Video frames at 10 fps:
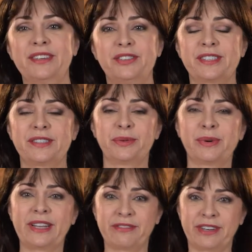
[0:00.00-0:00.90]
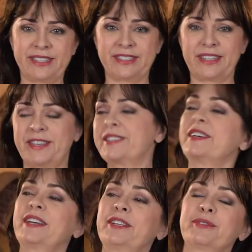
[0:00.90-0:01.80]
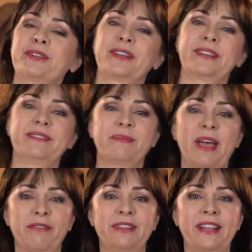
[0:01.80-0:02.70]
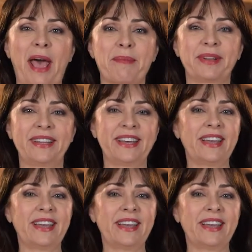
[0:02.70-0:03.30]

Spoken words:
just do whatever is necessary to not have that happen.